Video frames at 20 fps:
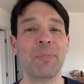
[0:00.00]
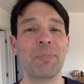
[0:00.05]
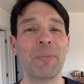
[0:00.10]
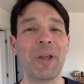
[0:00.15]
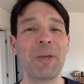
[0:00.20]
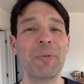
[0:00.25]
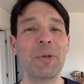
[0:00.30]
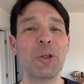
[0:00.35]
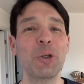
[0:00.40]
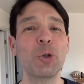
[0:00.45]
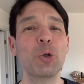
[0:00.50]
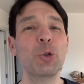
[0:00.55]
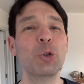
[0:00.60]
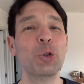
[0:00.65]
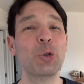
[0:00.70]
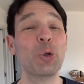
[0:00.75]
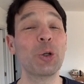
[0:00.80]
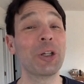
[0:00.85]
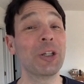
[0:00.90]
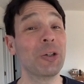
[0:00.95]
Maybe you
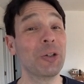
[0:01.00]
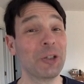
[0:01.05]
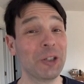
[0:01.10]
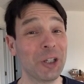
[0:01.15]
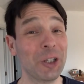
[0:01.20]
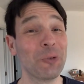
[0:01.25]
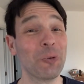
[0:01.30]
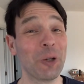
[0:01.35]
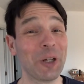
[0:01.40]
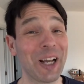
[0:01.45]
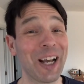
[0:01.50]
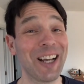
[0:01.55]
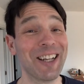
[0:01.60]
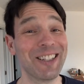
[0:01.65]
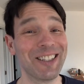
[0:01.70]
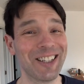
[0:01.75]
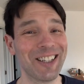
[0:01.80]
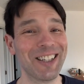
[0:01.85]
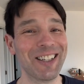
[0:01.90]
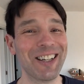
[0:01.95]
do it, did what I
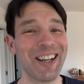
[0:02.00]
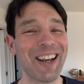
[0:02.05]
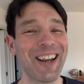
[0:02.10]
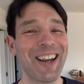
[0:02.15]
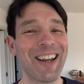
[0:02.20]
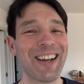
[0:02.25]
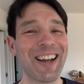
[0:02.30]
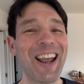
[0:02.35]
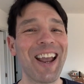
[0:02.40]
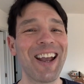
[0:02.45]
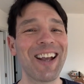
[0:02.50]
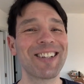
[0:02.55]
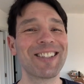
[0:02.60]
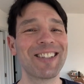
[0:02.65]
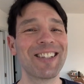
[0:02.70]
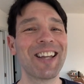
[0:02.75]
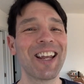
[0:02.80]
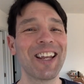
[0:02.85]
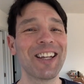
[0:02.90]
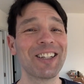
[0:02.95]
did and
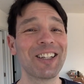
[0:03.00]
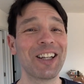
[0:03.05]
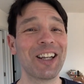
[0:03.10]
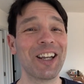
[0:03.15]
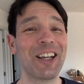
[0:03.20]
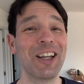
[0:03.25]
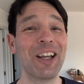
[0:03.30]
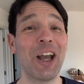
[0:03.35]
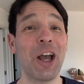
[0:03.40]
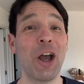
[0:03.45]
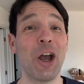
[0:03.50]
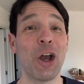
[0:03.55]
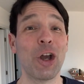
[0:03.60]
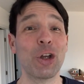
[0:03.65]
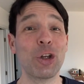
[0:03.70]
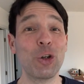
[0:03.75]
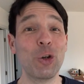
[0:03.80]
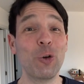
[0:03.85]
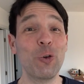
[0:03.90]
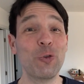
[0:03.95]
accidentally
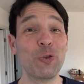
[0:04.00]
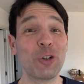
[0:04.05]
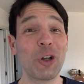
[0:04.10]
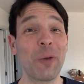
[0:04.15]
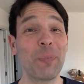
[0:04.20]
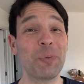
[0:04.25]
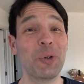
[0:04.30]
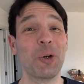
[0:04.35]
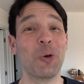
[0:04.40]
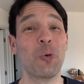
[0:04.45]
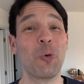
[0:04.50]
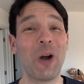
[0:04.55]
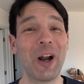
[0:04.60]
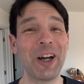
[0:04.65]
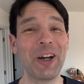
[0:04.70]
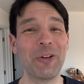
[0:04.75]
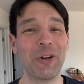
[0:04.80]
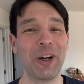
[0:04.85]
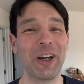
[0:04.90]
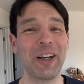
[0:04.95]
goofed up your
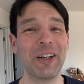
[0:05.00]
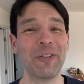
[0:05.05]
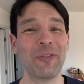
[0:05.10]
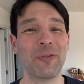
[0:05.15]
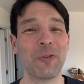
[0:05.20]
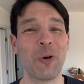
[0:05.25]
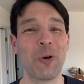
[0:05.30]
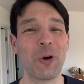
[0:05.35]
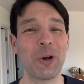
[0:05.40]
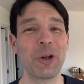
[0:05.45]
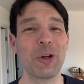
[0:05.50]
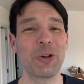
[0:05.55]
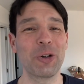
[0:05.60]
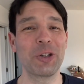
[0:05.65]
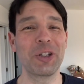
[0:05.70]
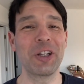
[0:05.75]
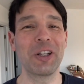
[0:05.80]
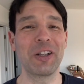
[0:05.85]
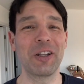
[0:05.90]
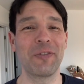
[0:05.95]
wiring for your
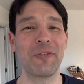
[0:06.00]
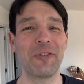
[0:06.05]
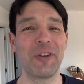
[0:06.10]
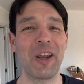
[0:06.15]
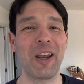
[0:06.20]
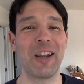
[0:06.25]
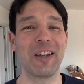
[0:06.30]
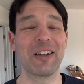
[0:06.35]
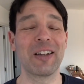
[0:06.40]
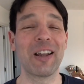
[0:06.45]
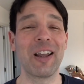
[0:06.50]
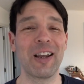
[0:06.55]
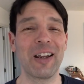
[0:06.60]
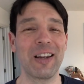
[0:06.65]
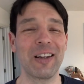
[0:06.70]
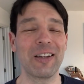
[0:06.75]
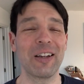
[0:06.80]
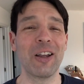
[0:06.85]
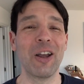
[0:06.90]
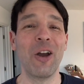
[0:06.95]
ceiling fan
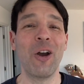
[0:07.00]
light.